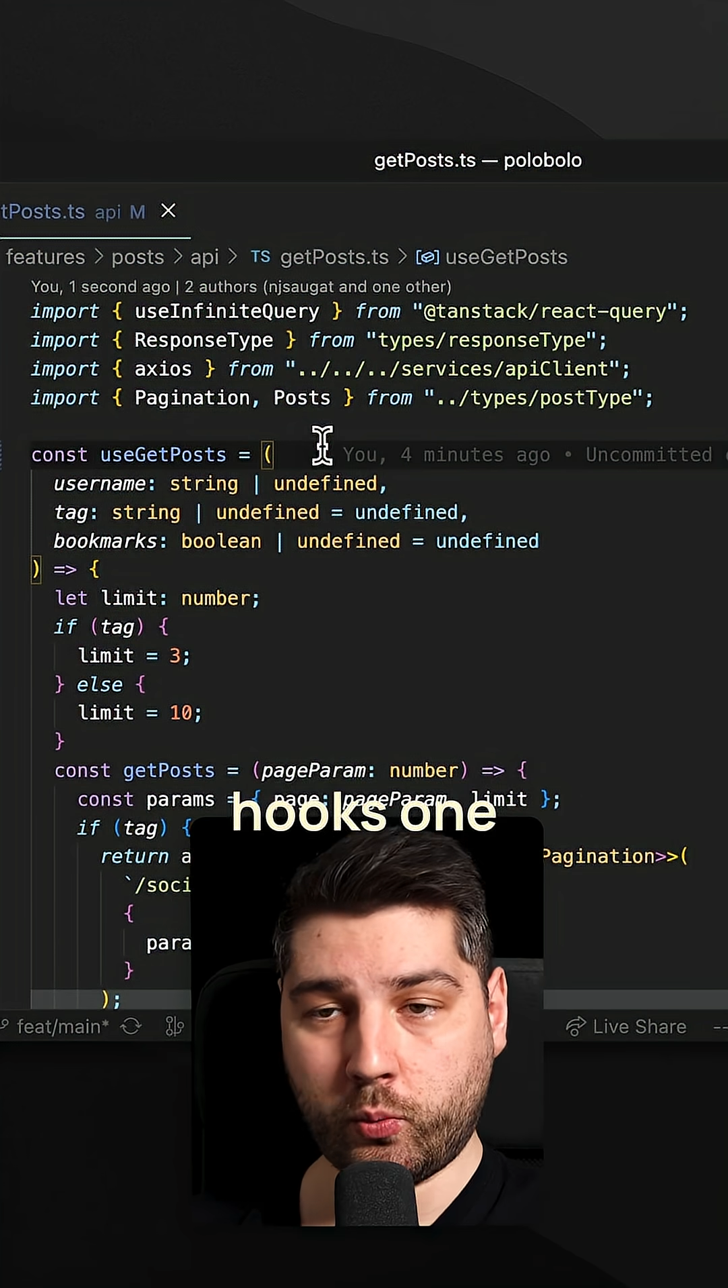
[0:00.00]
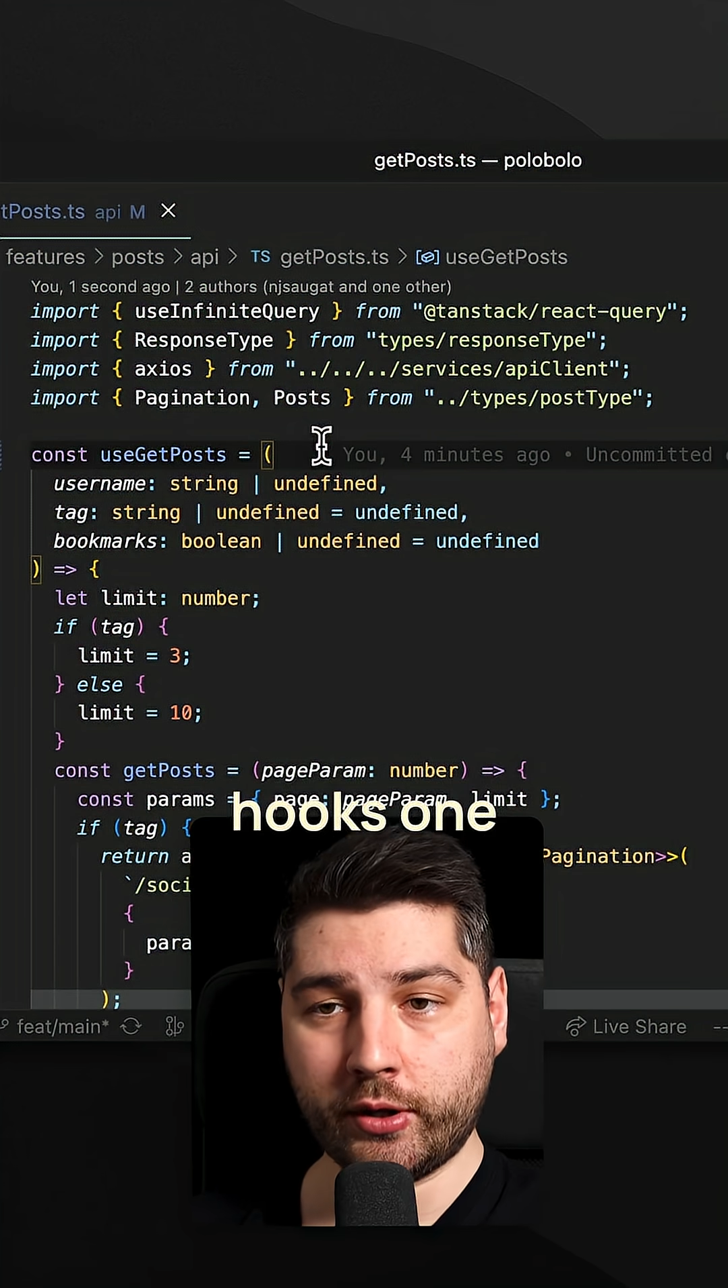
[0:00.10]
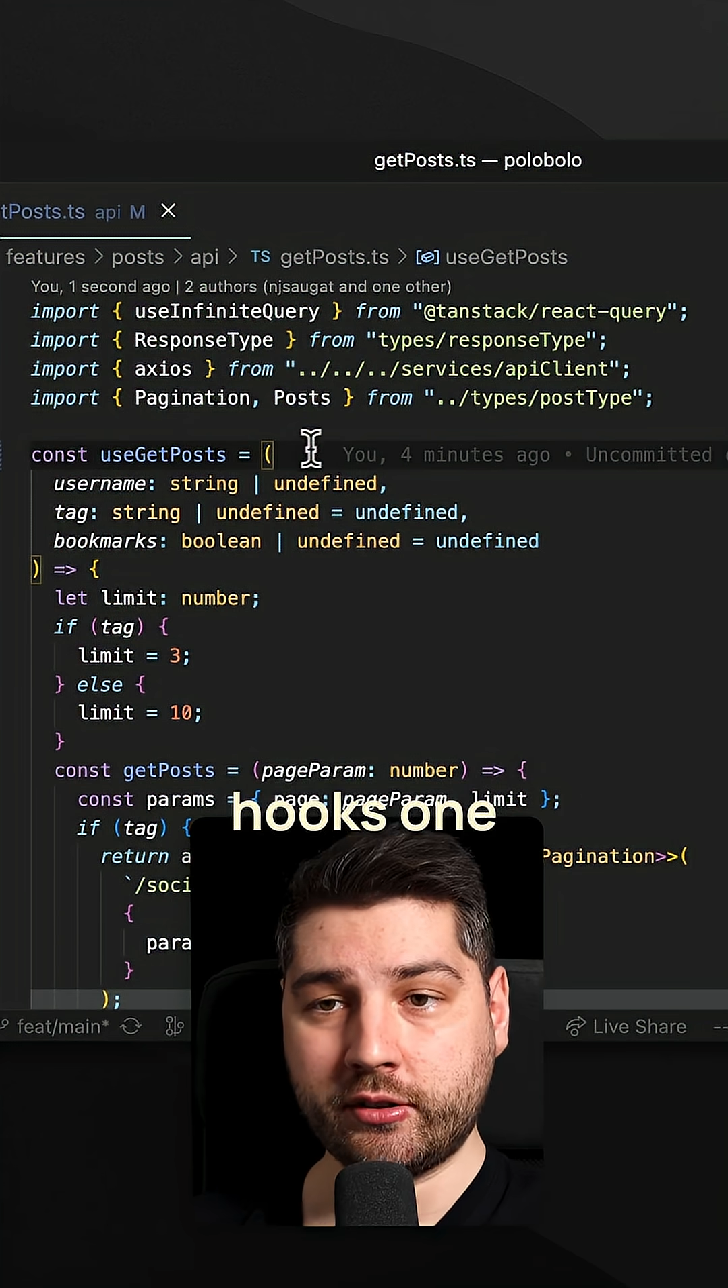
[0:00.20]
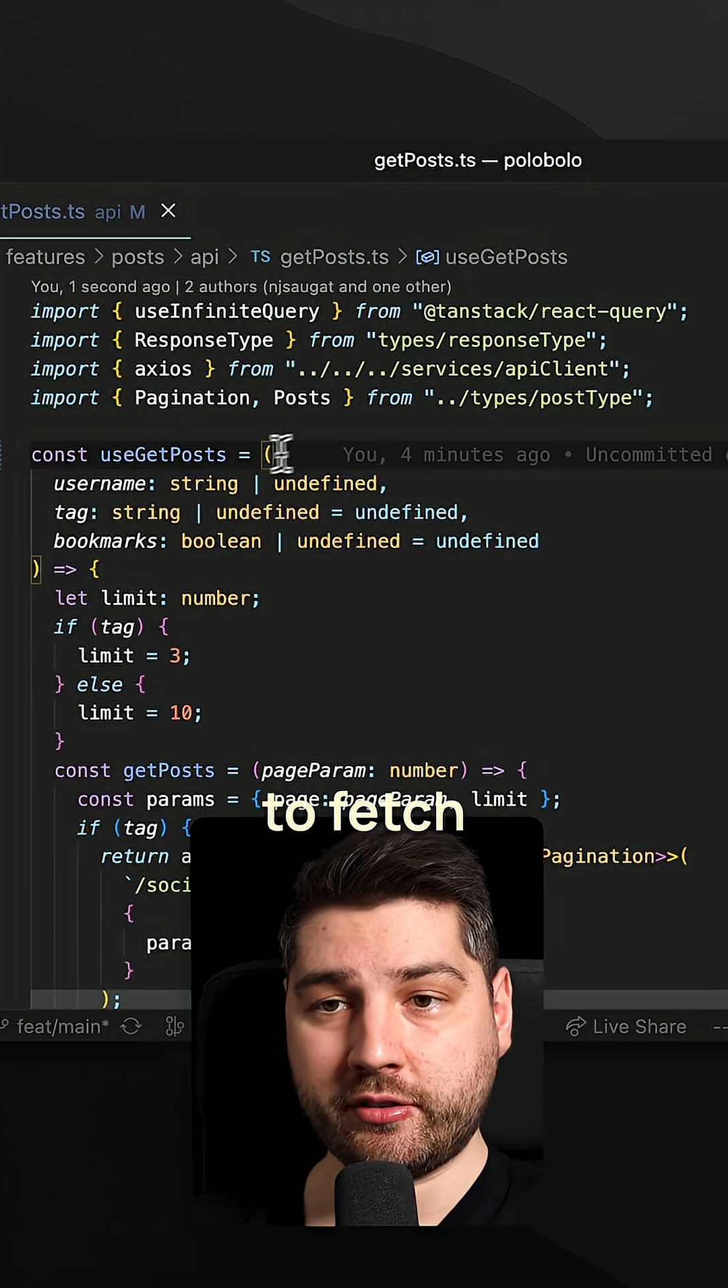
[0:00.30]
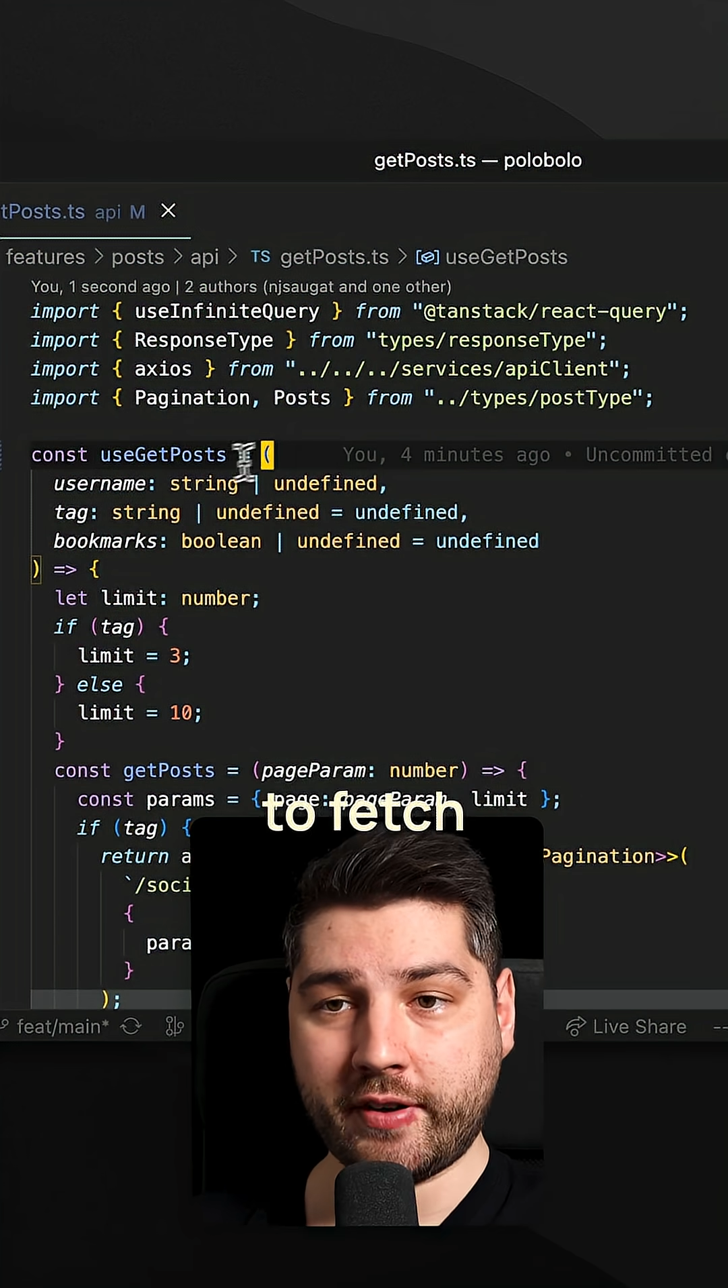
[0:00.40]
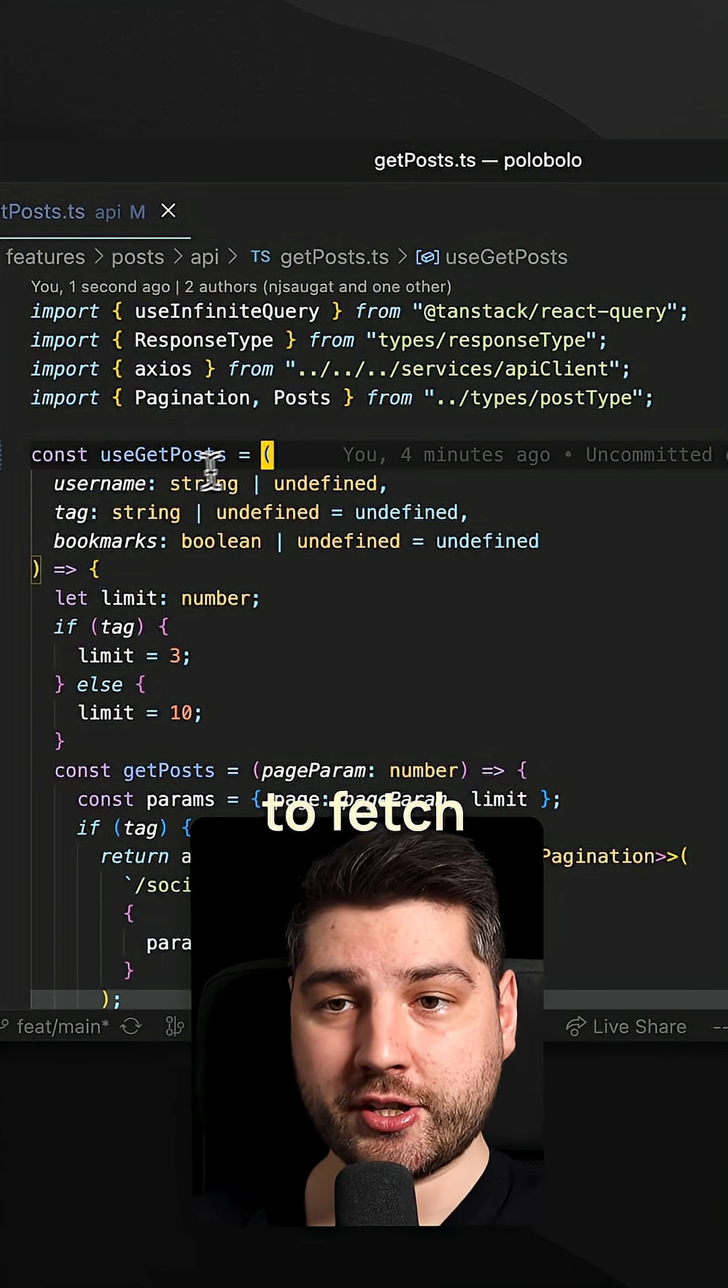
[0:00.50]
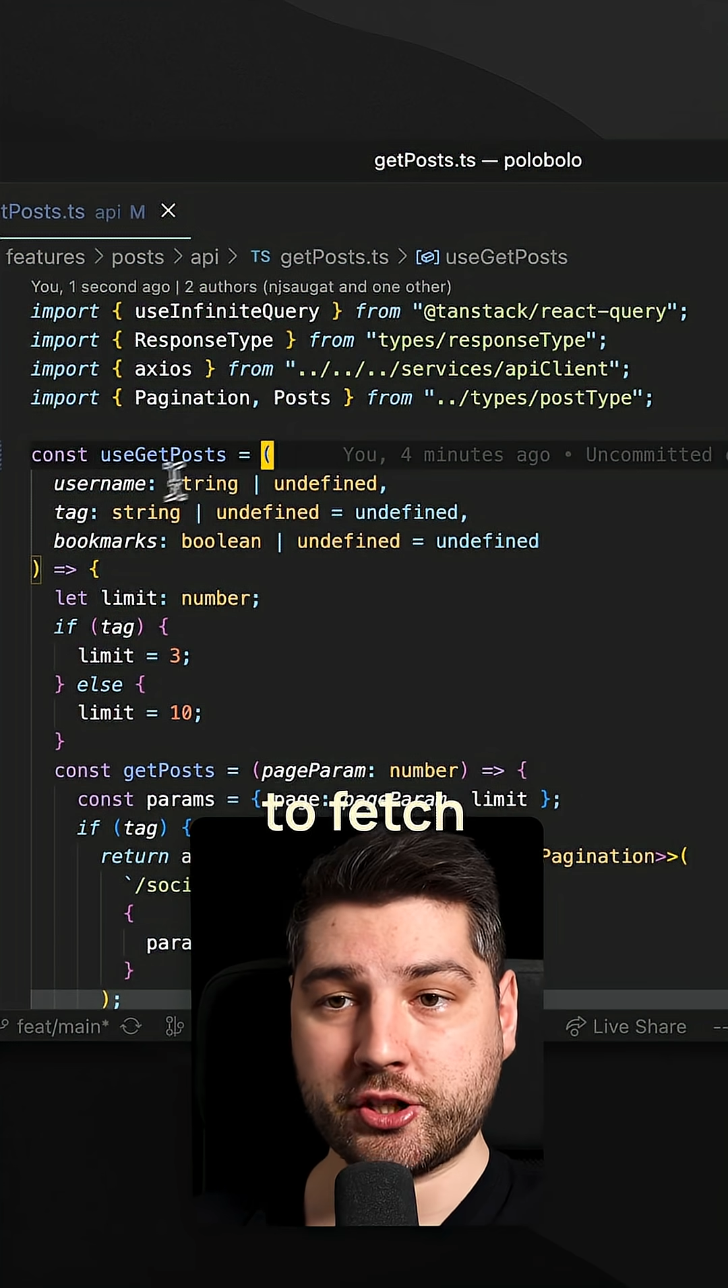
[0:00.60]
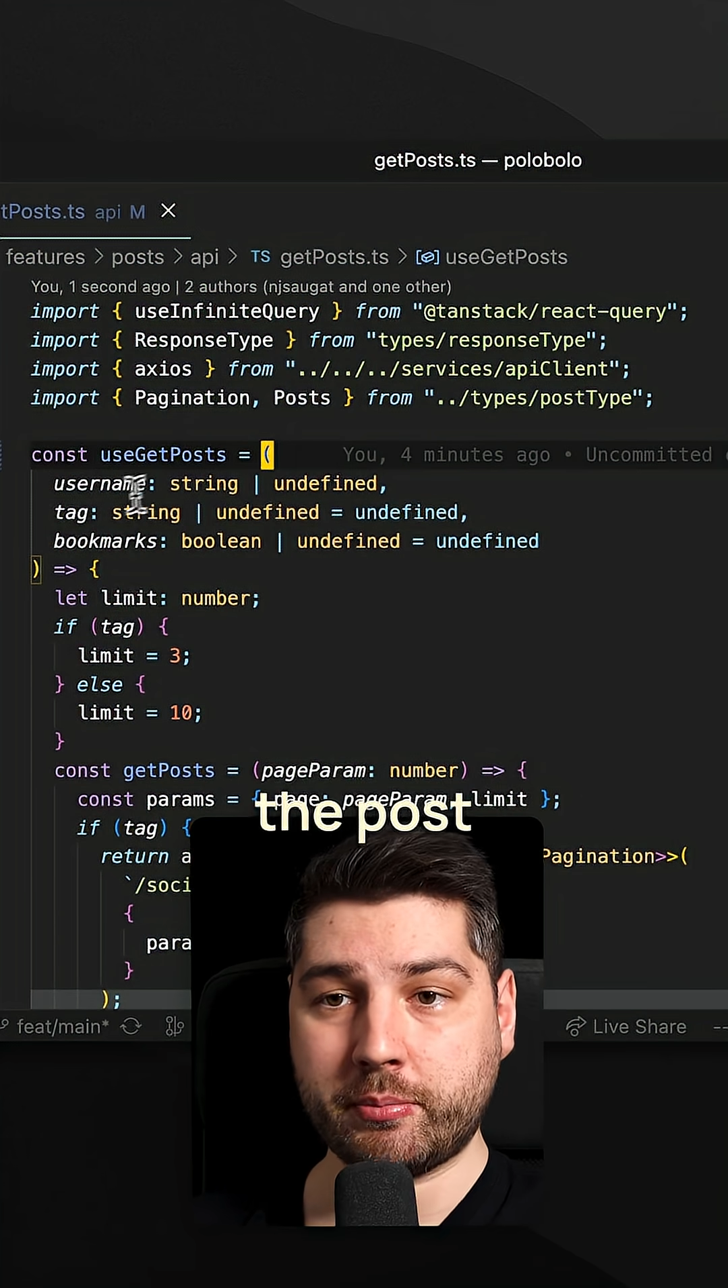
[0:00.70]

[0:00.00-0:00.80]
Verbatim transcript: one to fetch